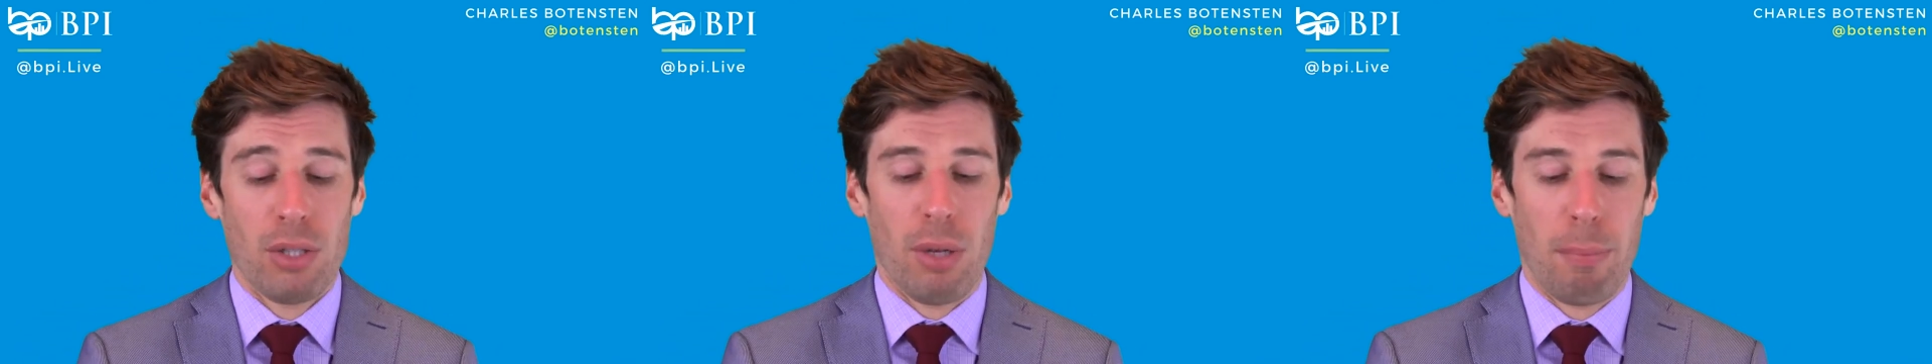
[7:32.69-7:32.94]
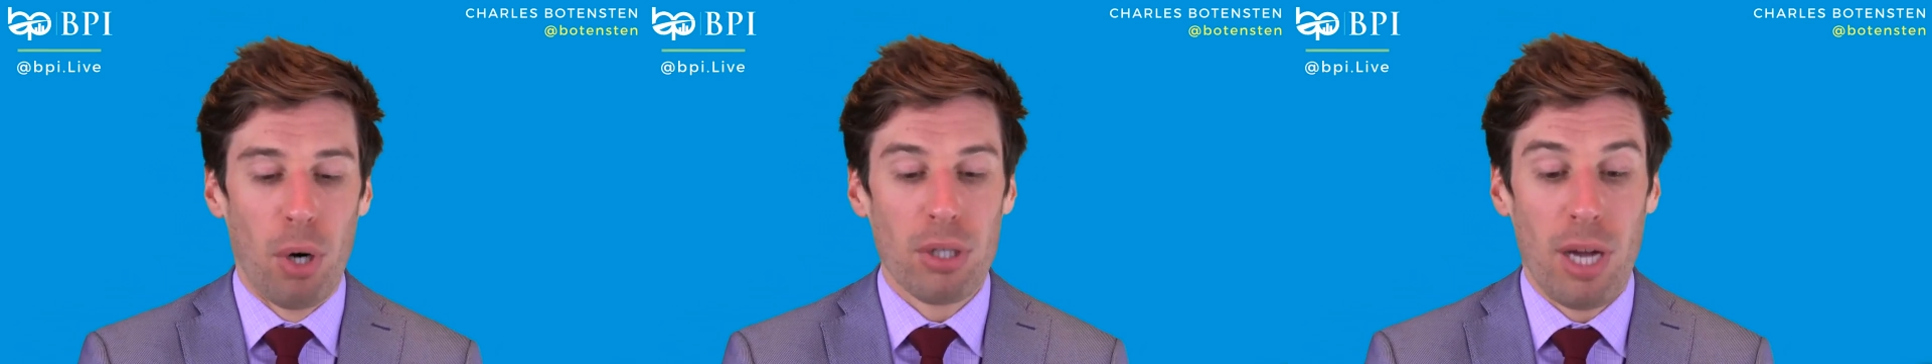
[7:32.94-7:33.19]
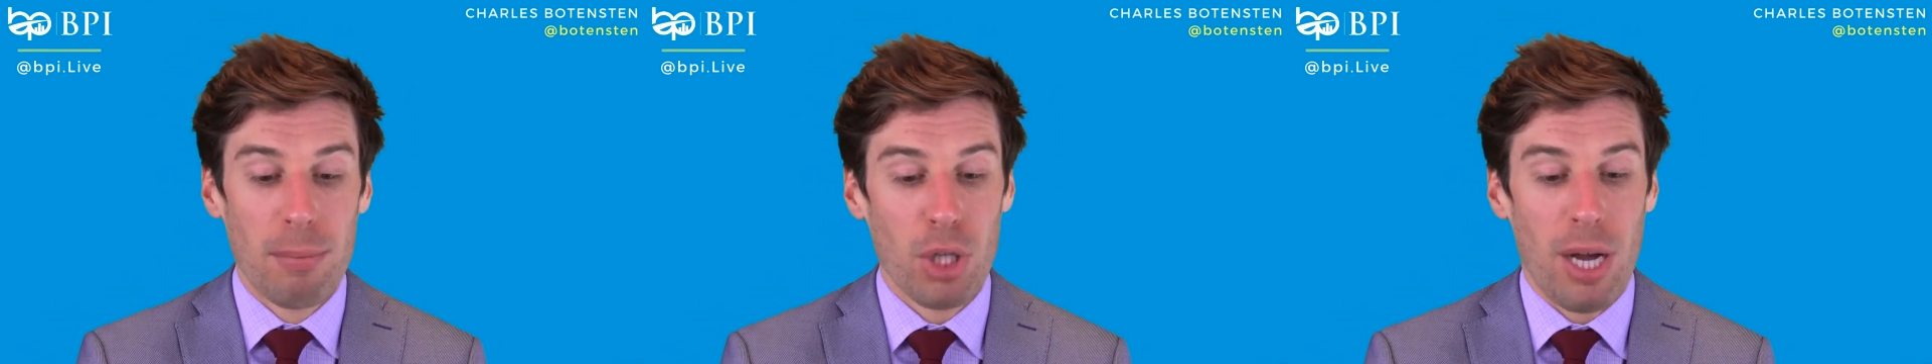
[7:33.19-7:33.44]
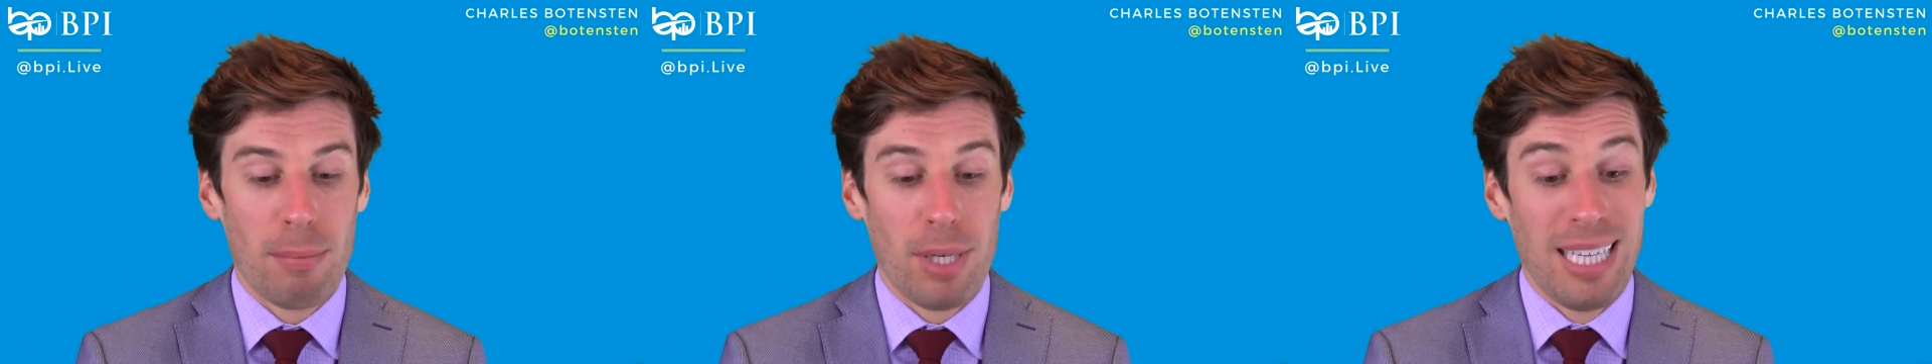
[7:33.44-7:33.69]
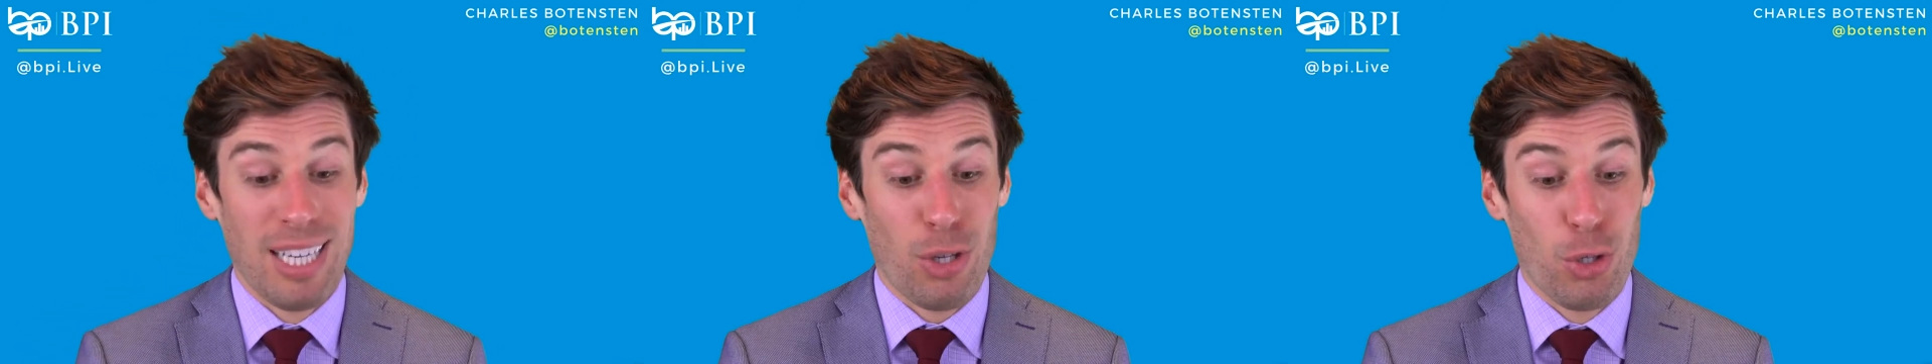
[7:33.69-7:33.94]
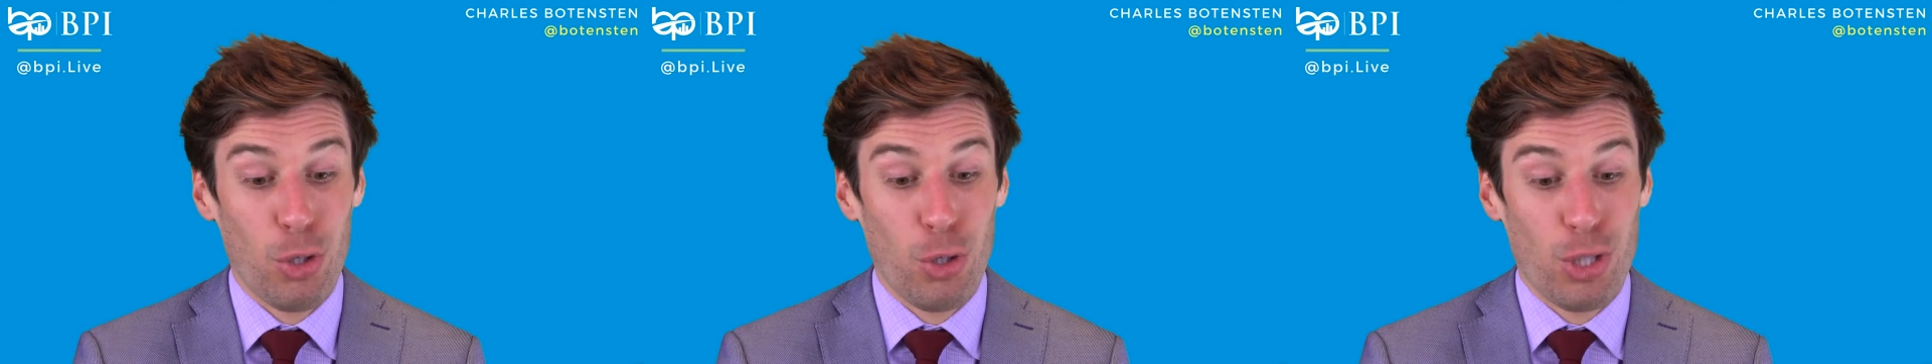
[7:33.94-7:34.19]
So the part-time job
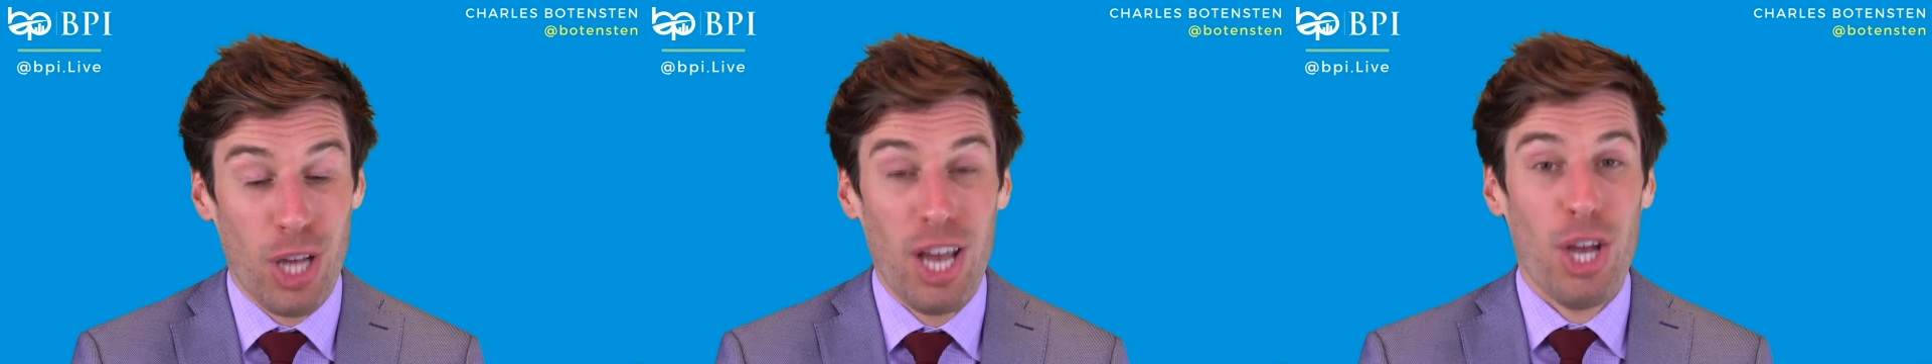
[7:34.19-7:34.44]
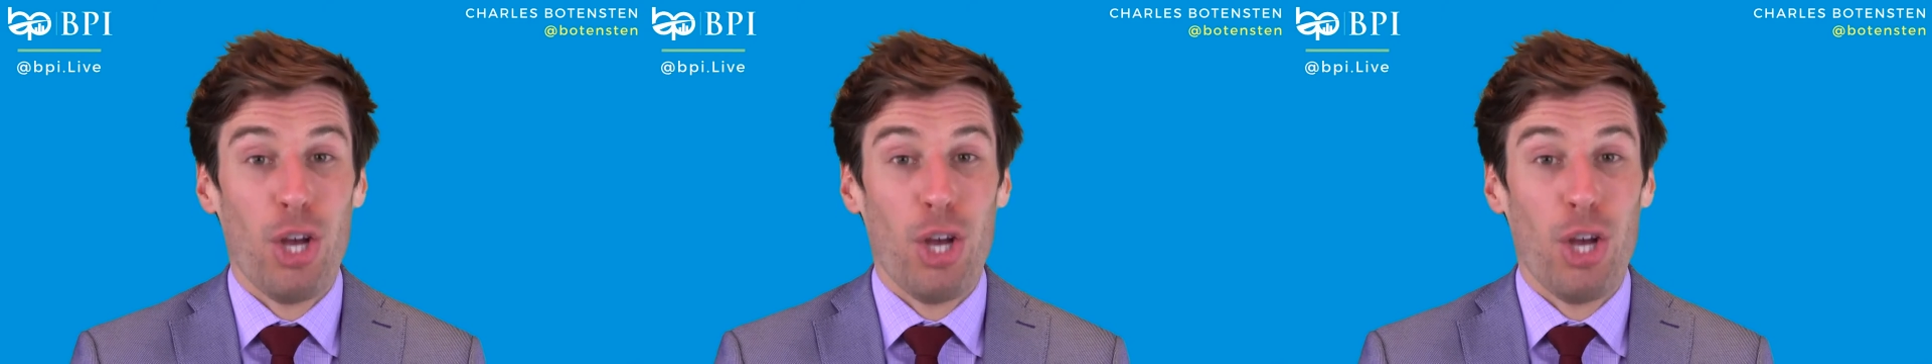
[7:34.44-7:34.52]
includes